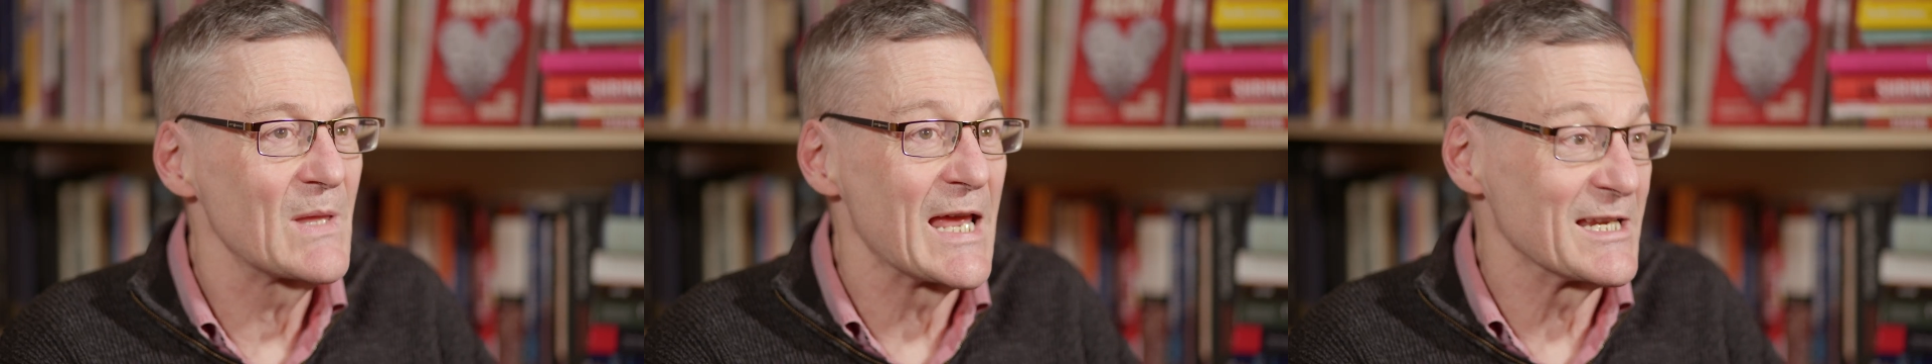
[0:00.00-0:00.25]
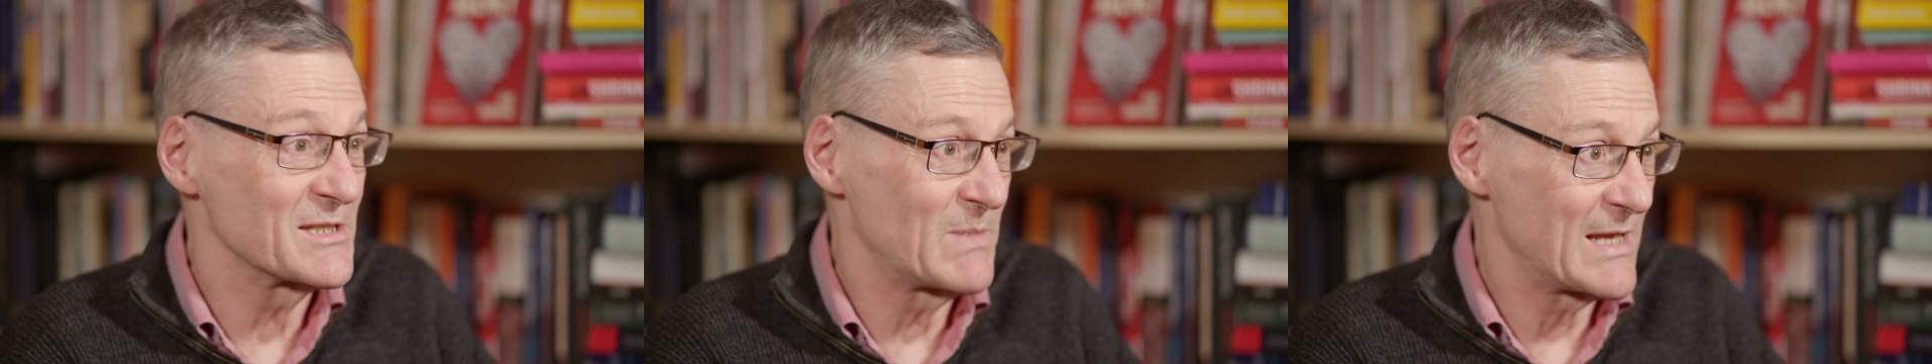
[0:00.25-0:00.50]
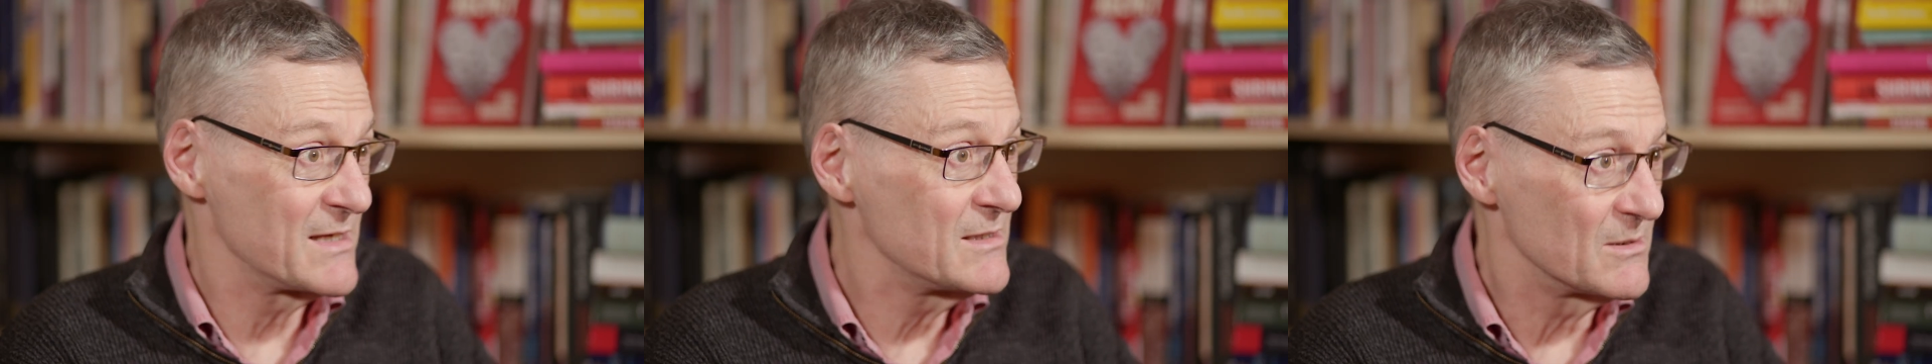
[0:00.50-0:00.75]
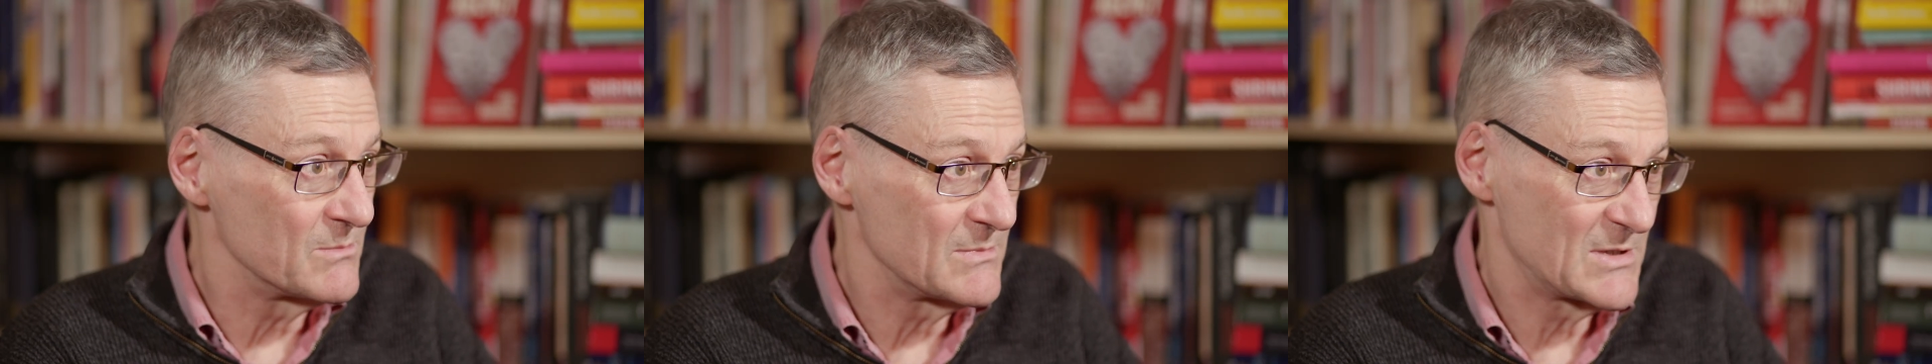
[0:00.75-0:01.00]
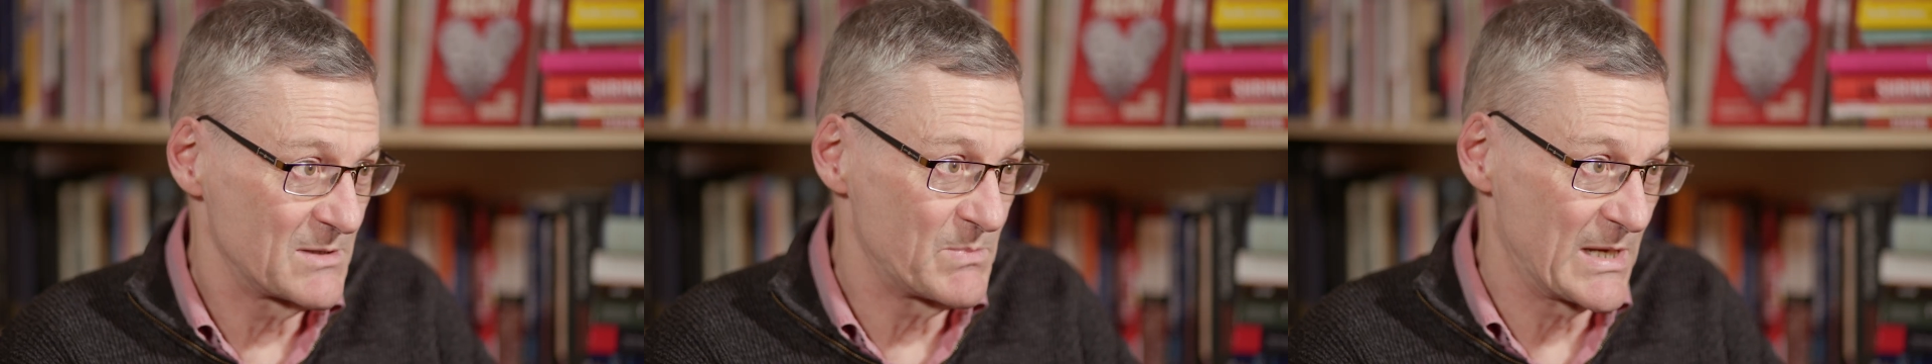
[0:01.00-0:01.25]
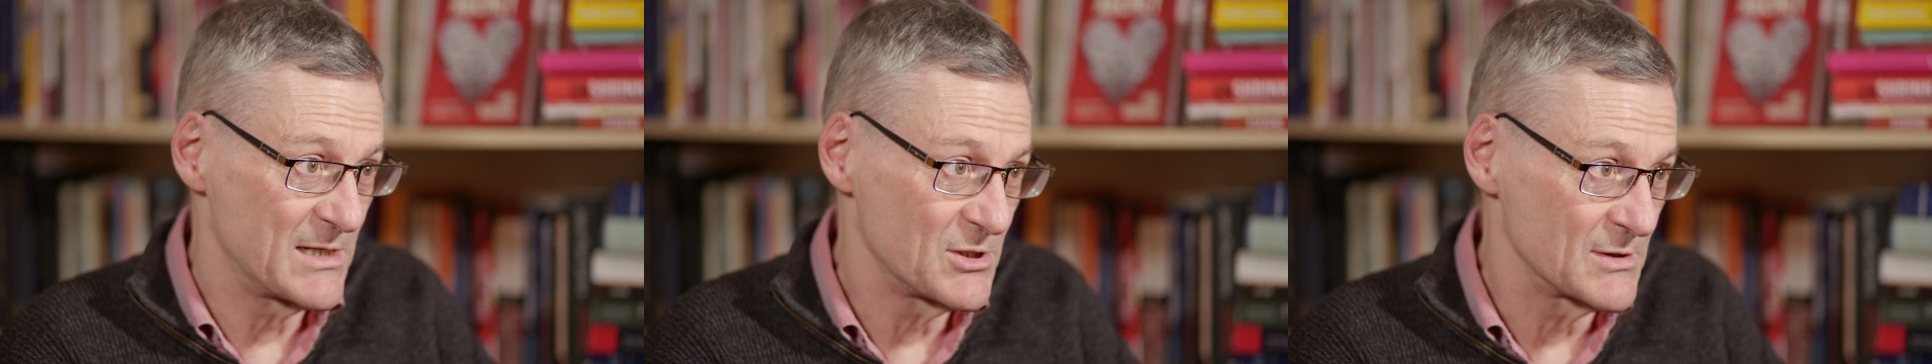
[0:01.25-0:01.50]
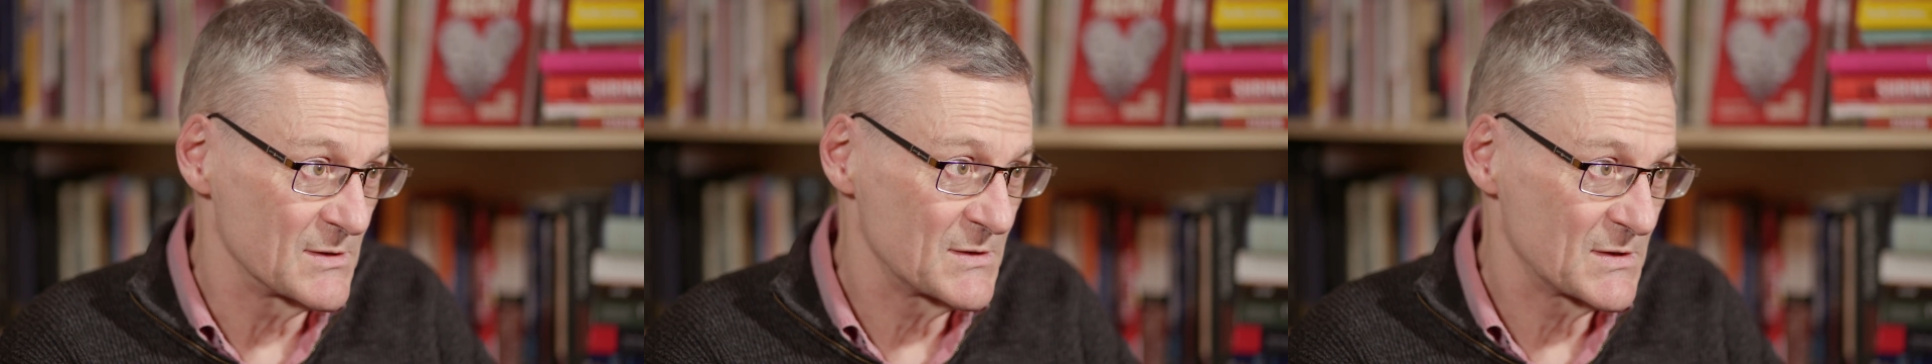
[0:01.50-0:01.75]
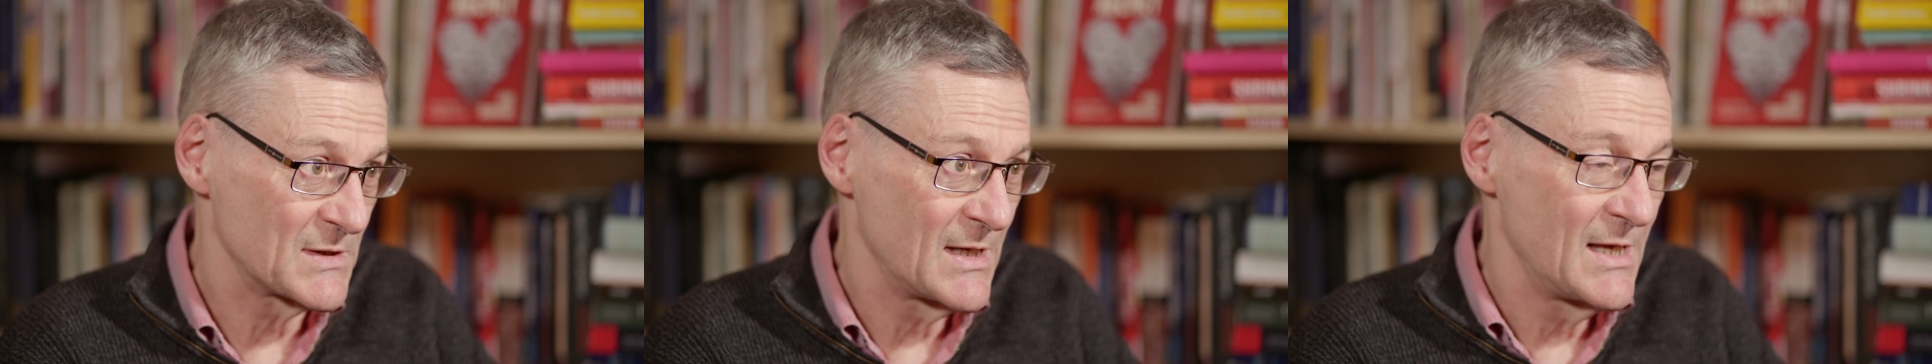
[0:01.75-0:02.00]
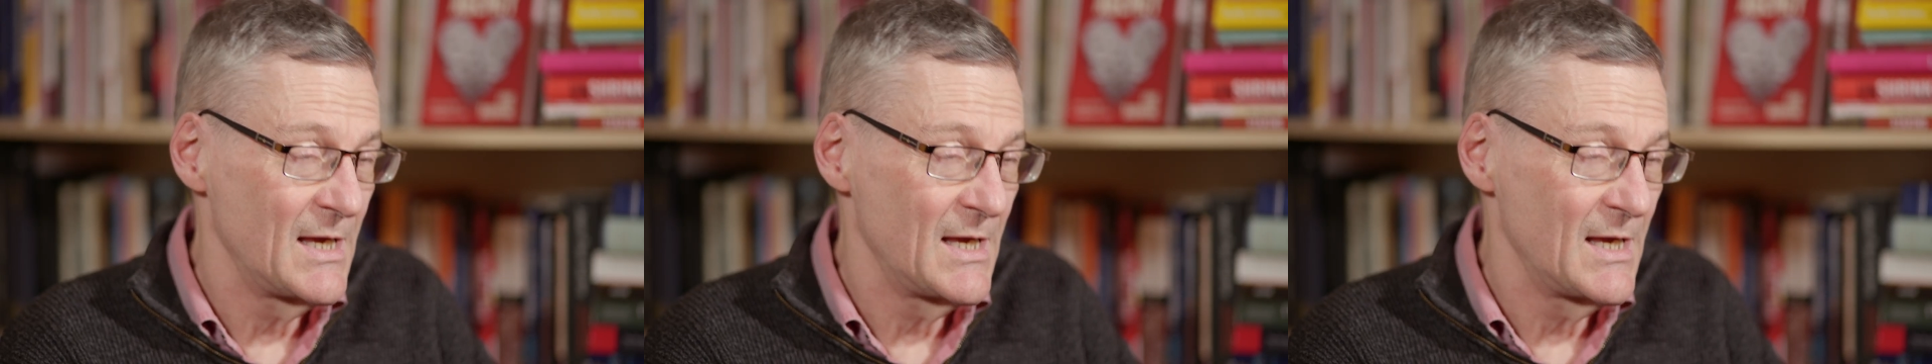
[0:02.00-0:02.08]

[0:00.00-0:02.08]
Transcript: explain them to patients,